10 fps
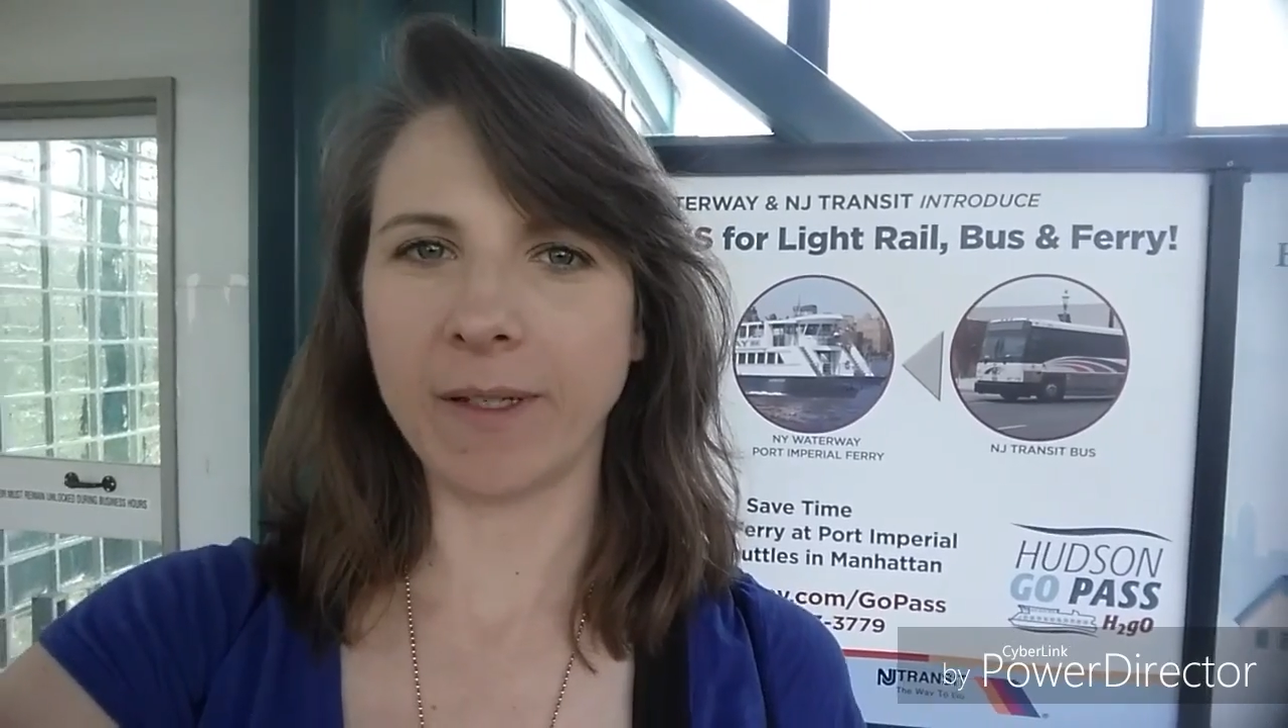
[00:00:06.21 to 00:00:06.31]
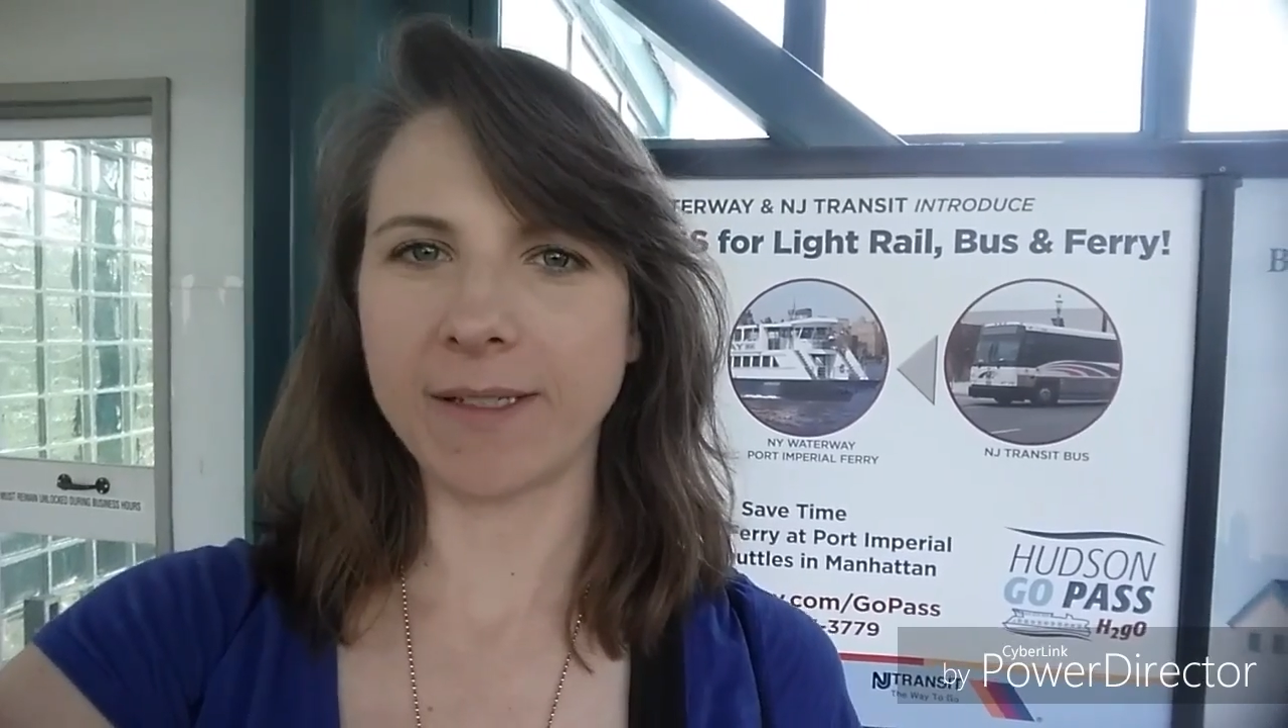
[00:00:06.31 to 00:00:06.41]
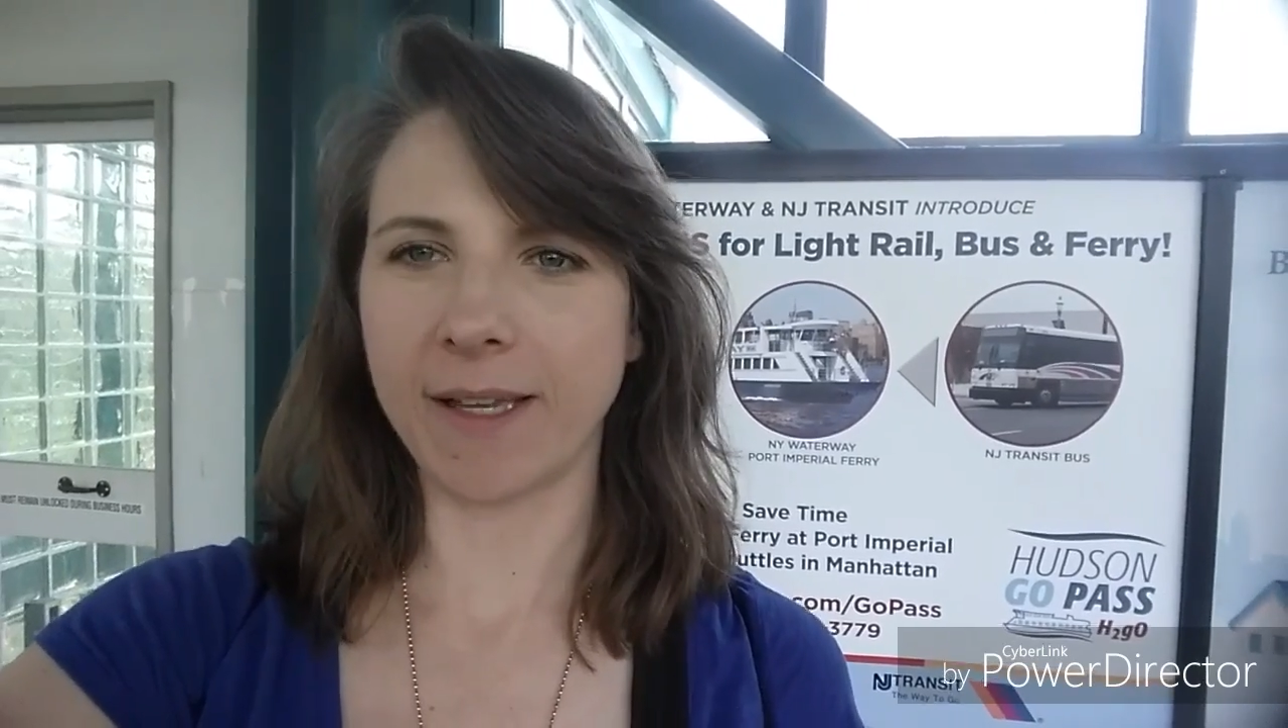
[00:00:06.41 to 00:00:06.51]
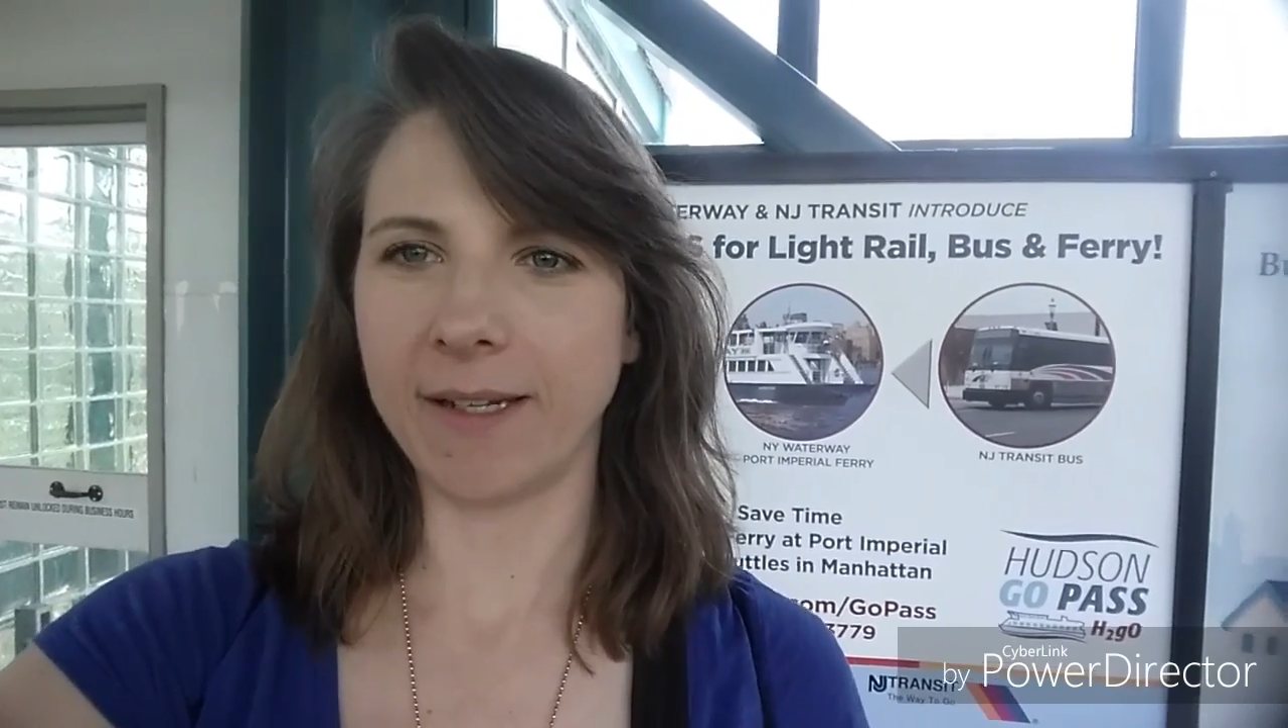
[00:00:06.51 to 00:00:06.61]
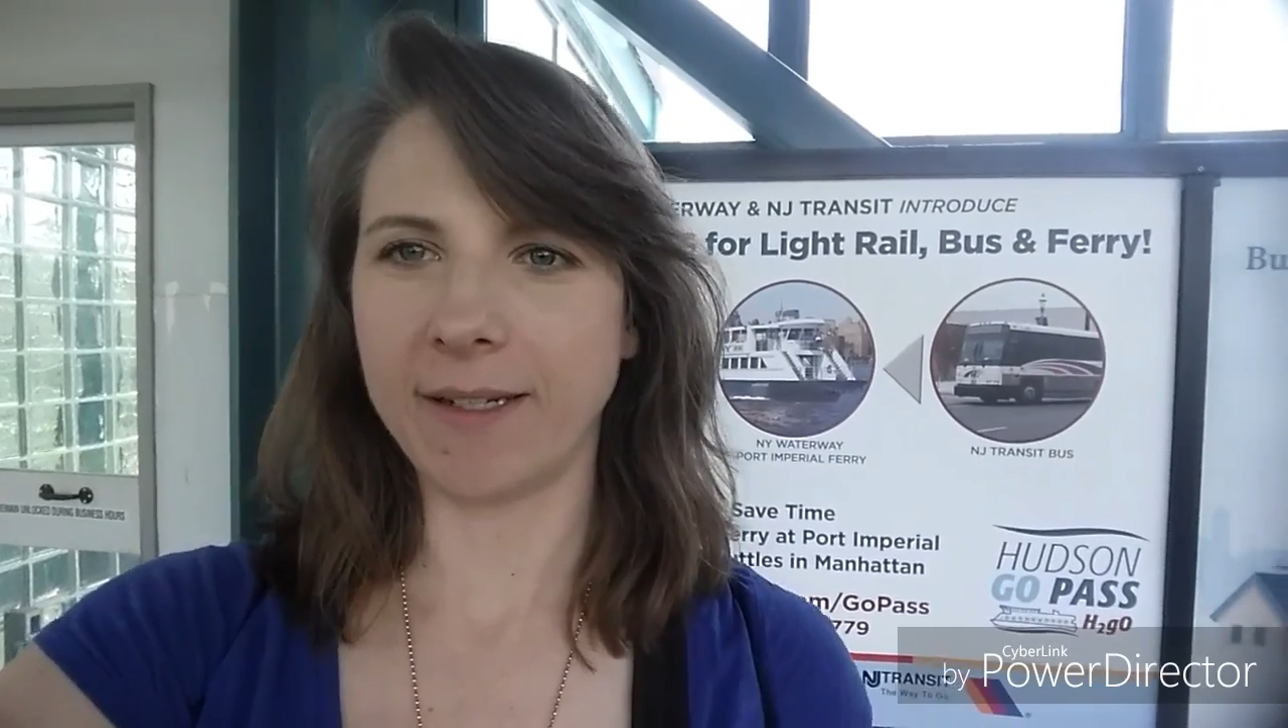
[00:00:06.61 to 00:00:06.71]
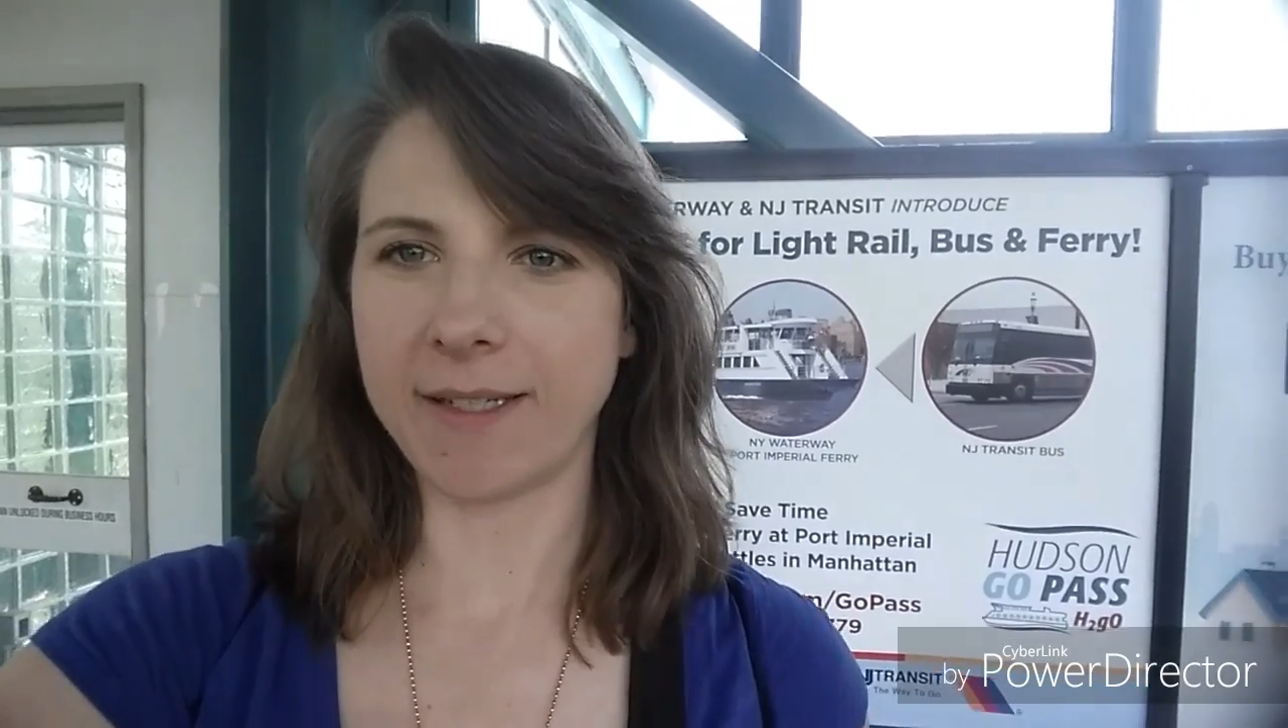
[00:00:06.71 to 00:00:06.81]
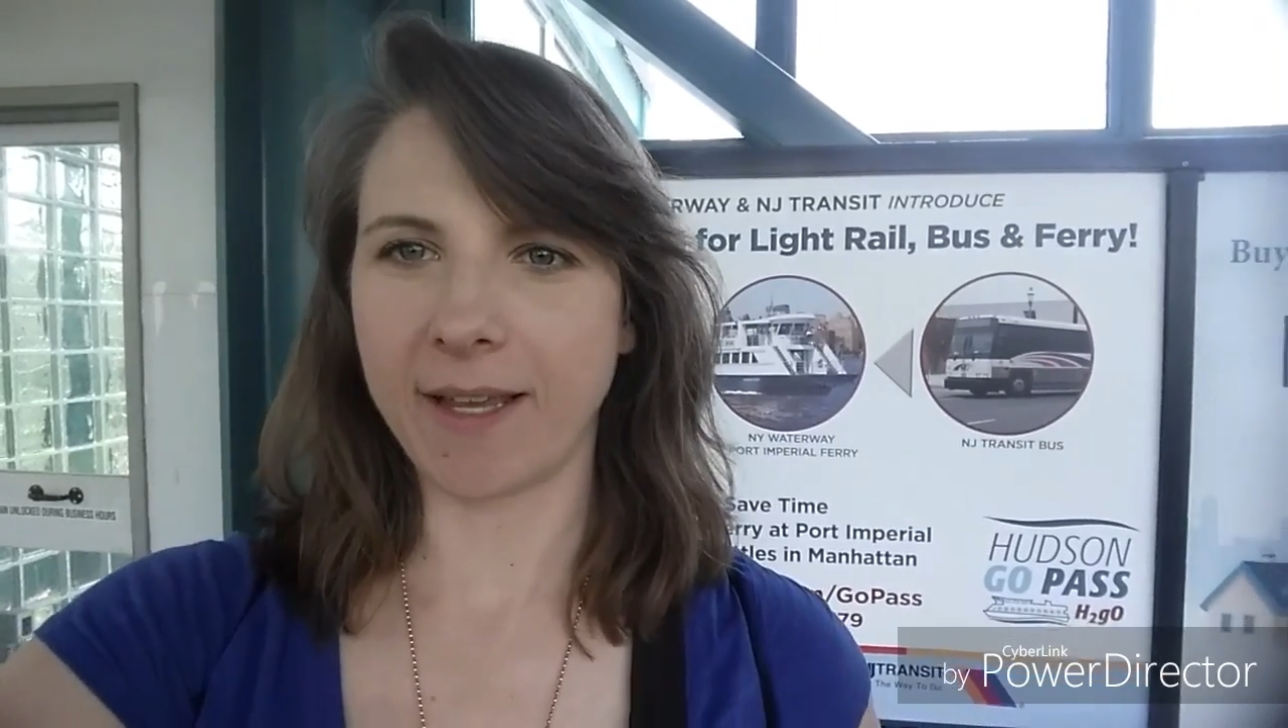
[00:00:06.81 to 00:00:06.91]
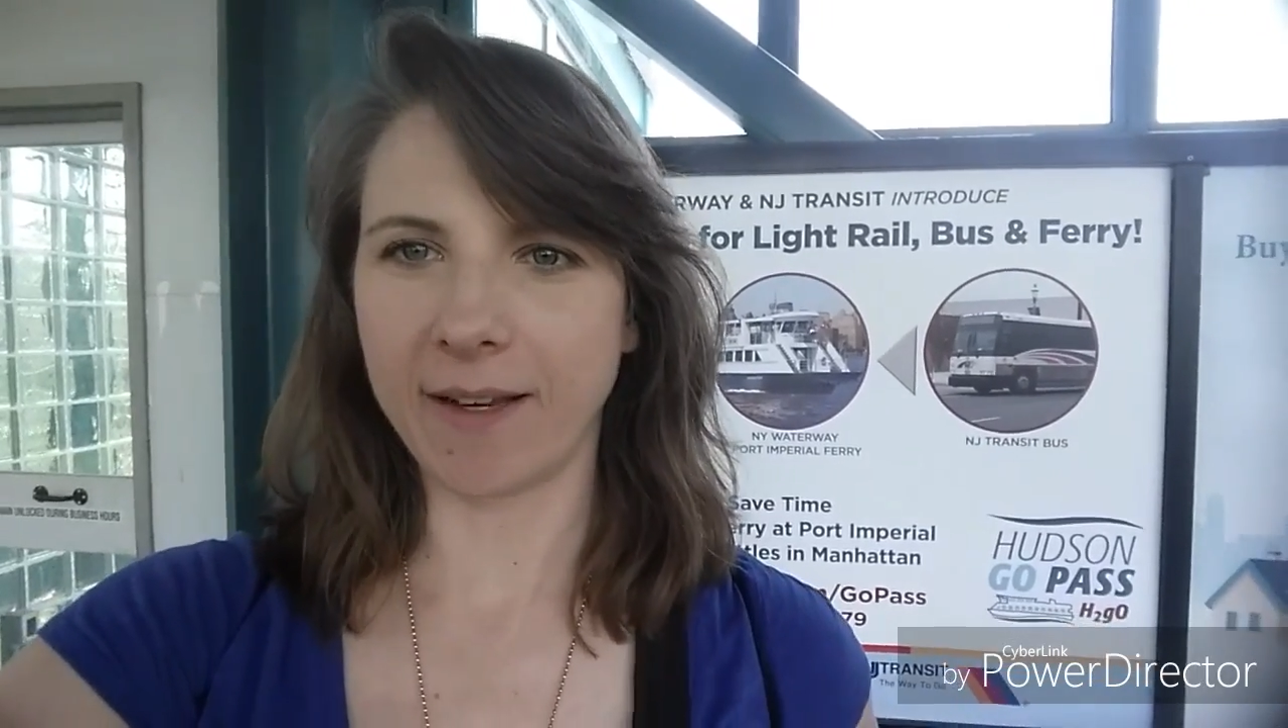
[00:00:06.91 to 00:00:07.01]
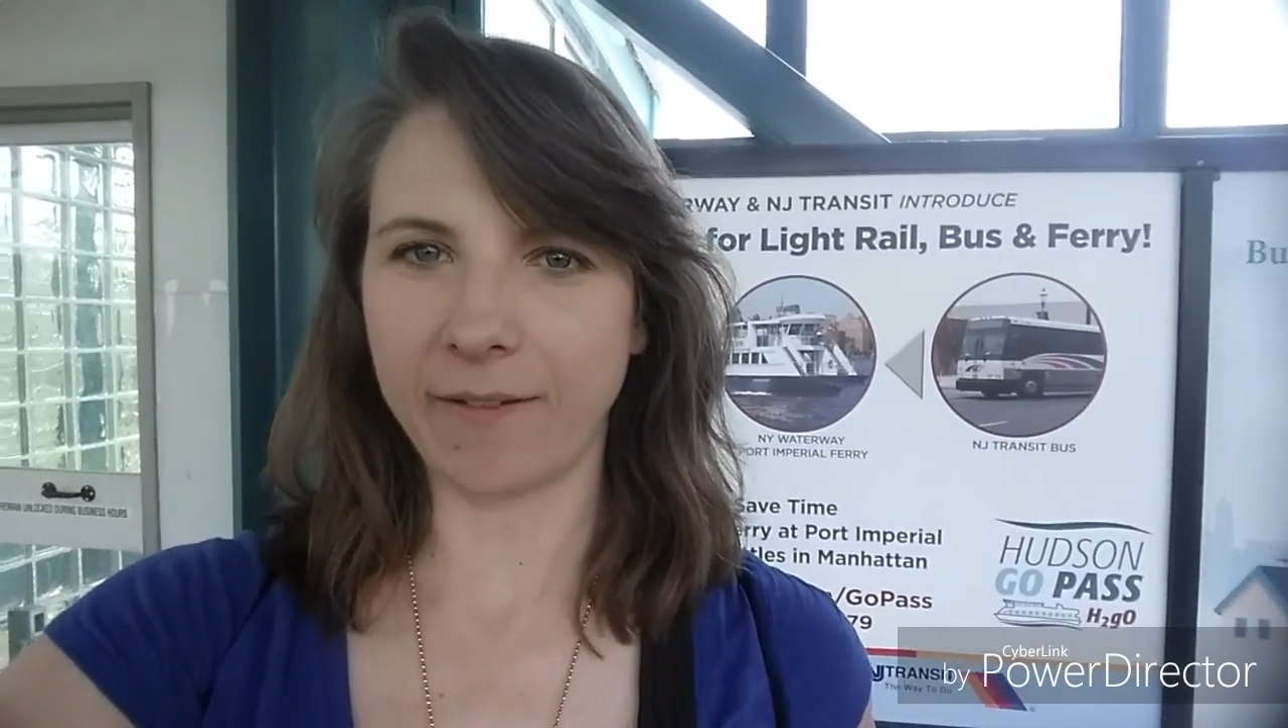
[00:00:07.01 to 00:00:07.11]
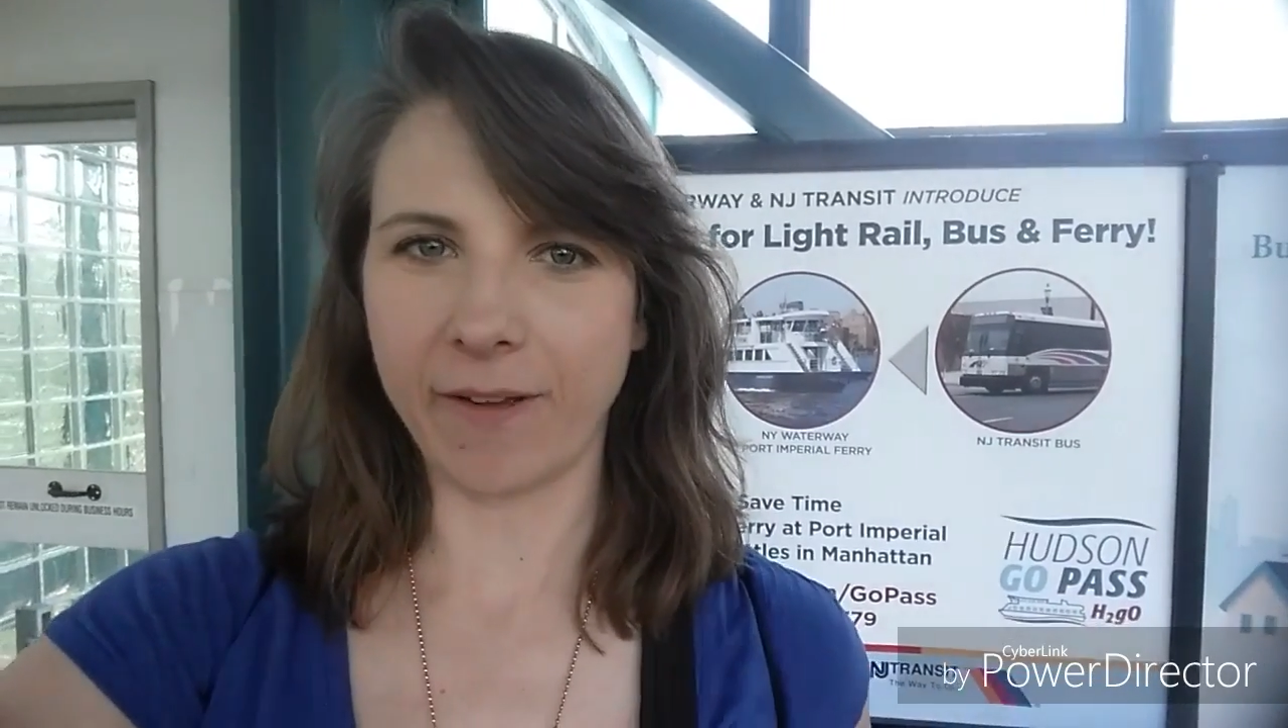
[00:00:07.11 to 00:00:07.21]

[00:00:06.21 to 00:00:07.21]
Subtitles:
we decided to take an